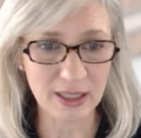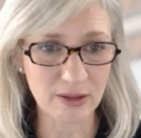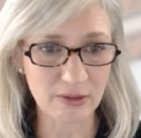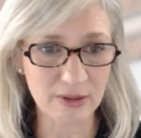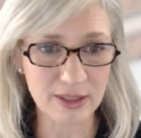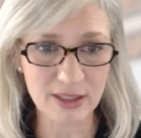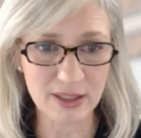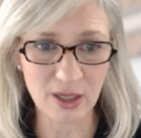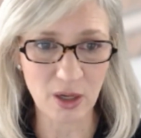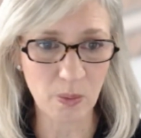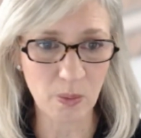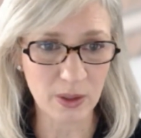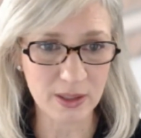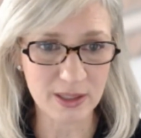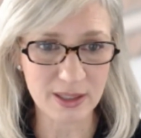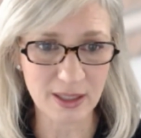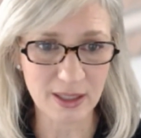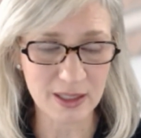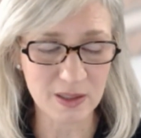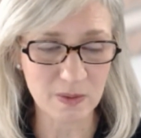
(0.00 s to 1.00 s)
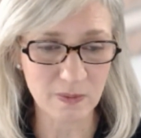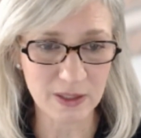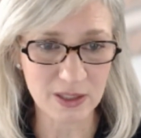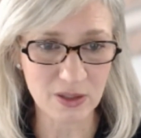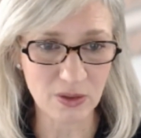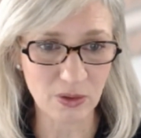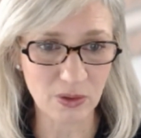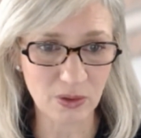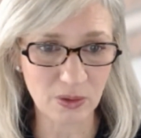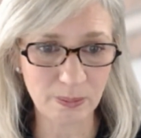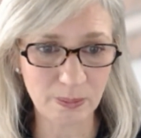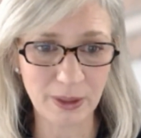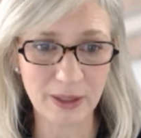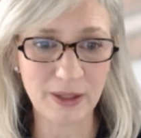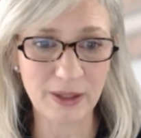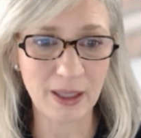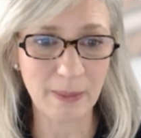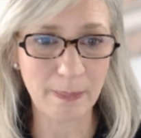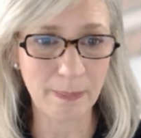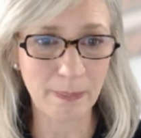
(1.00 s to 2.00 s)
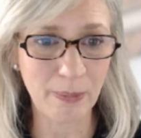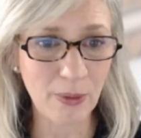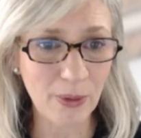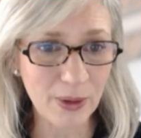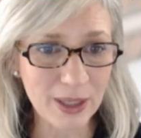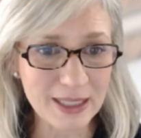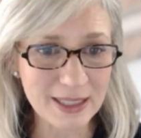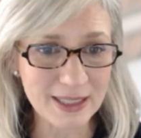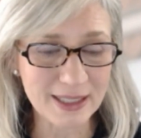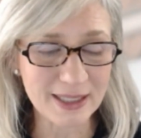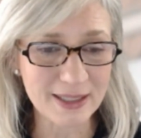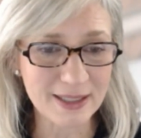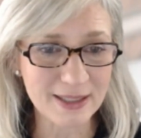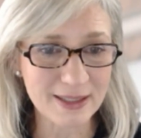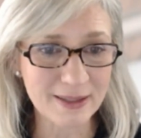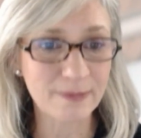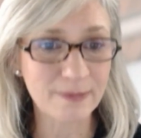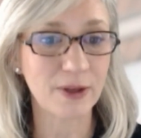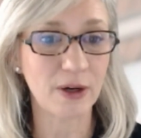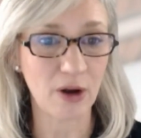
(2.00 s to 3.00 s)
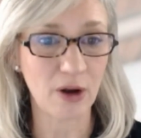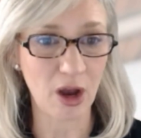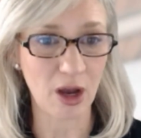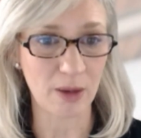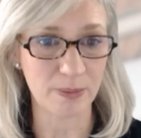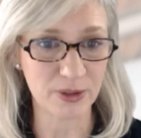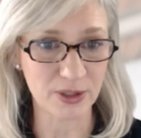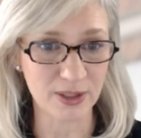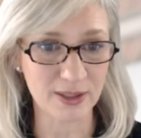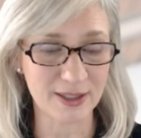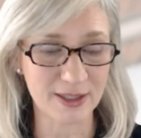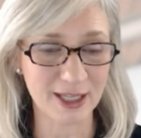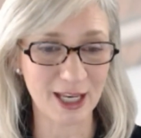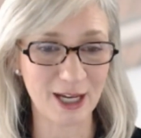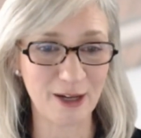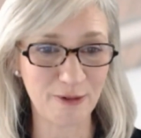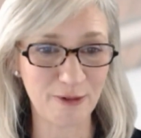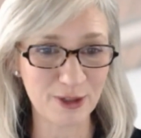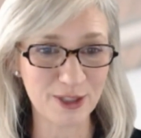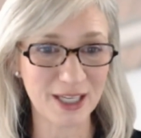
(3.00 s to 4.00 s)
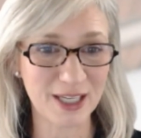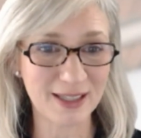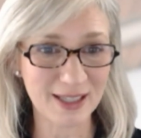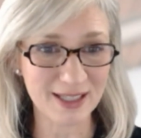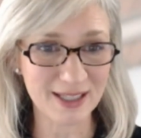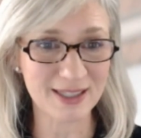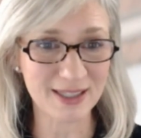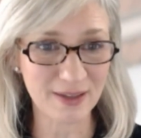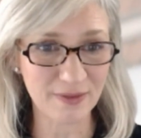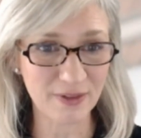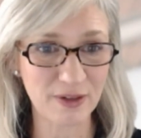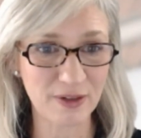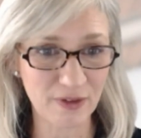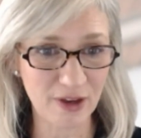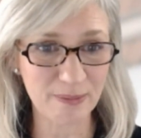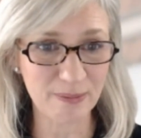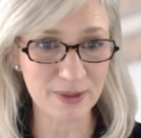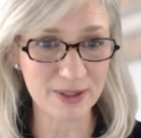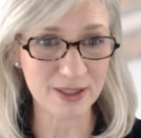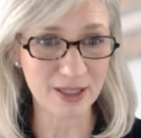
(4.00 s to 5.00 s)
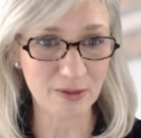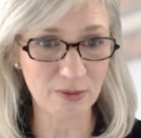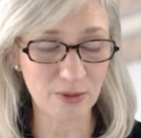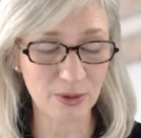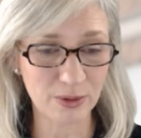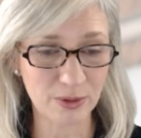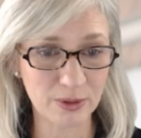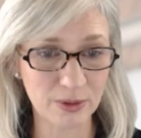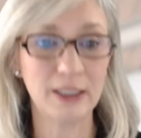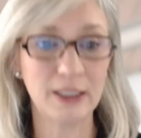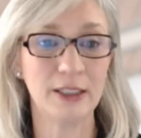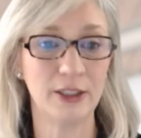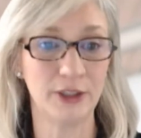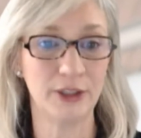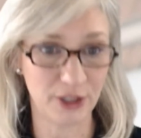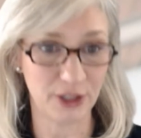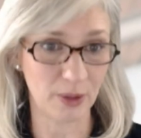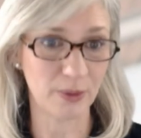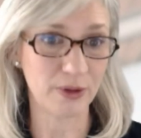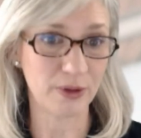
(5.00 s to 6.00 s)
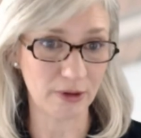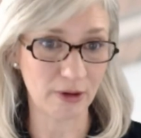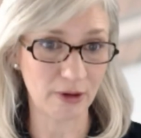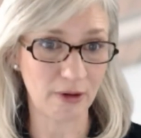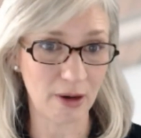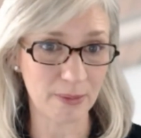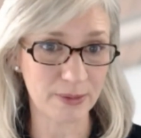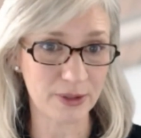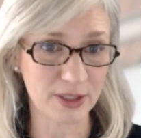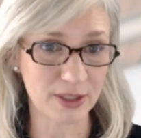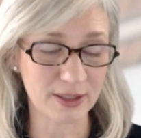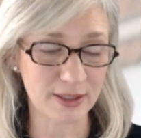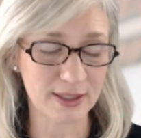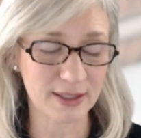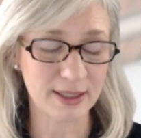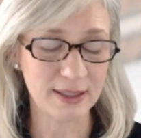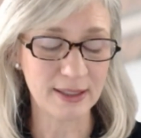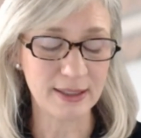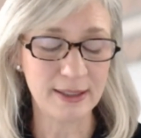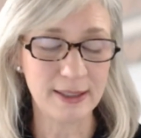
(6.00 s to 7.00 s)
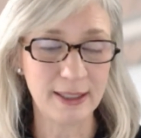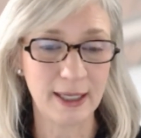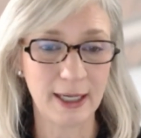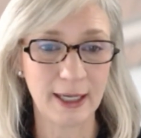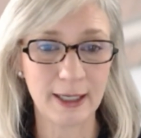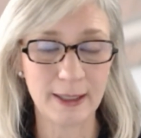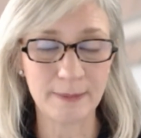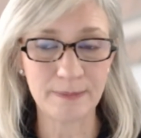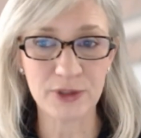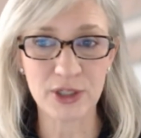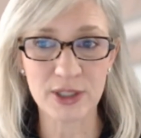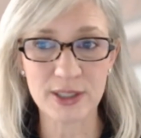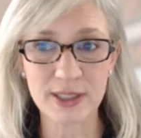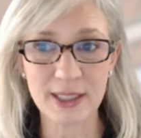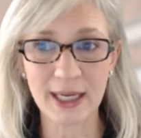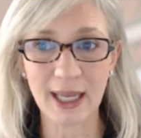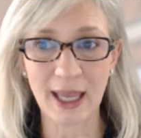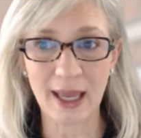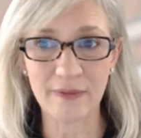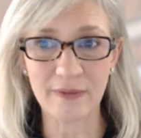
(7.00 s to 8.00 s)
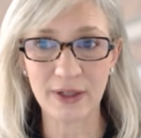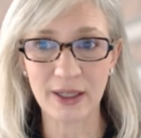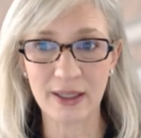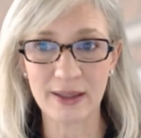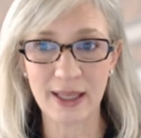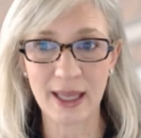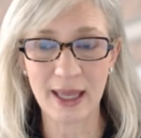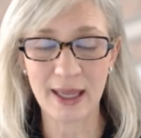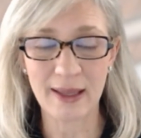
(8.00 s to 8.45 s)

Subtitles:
There is no one size fits all, but the point is there are options. And if you take that 75% rule, know there are options. Just a caveat